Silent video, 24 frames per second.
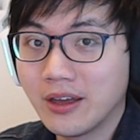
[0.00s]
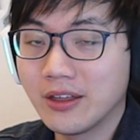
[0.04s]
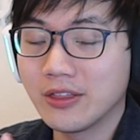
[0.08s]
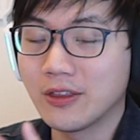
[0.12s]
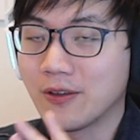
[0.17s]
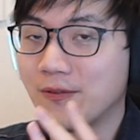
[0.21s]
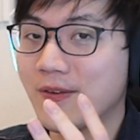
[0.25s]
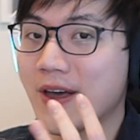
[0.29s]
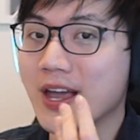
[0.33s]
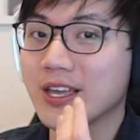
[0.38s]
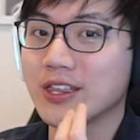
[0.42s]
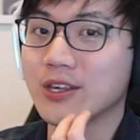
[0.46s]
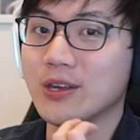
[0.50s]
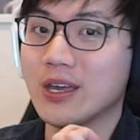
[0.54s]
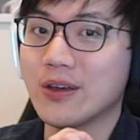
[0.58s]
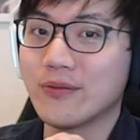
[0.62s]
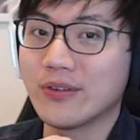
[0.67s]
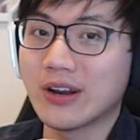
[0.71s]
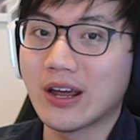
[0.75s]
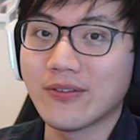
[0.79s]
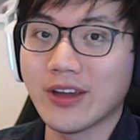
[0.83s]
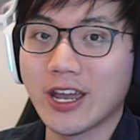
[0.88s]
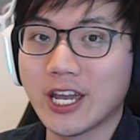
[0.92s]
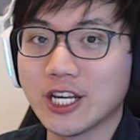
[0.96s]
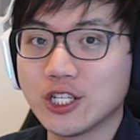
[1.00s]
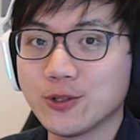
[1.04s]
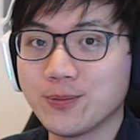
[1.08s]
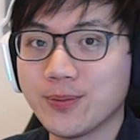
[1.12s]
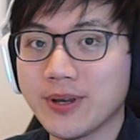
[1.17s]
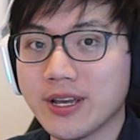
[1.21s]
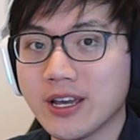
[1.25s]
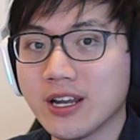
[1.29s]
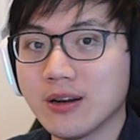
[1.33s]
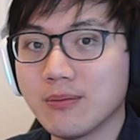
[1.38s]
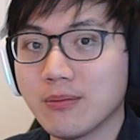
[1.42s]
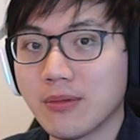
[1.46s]
the fact that you even have
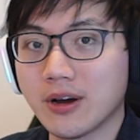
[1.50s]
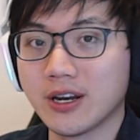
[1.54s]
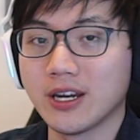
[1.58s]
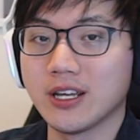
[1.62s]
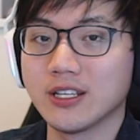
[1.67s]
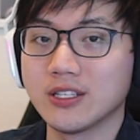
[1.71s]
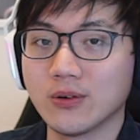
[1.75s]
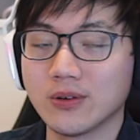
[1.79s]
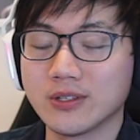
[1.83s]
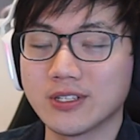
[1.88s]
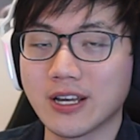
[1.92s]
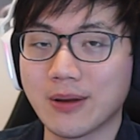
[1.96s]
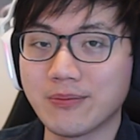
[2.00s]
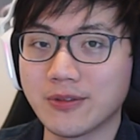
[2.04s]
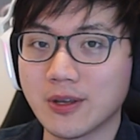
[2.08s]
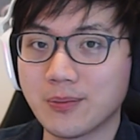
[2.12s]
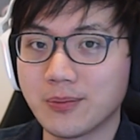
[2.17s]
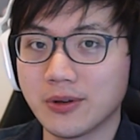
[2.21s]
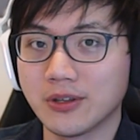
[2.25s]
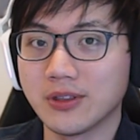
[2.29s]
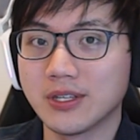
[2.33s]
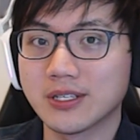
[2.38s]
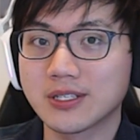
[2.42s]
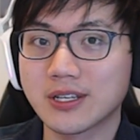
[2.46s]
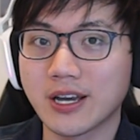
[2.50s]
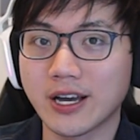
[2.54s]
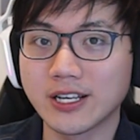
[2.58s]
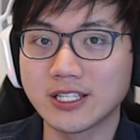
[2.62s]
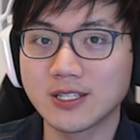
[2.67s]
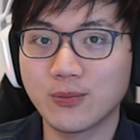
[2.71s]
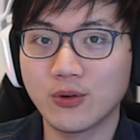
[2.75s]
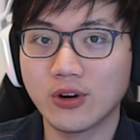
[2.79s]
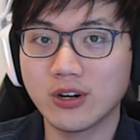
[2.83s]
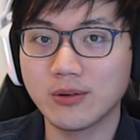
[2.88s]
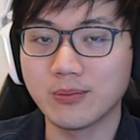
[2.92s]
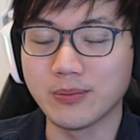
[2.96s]
HP and money to attempt to build this Kaisa
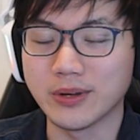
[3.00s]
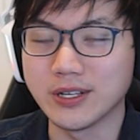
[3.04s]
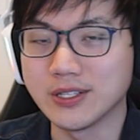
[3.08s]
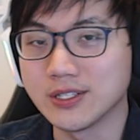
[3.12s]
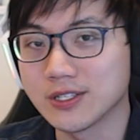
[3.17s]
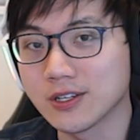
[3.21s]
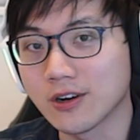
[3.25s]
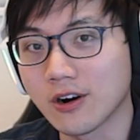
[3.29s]
board means you're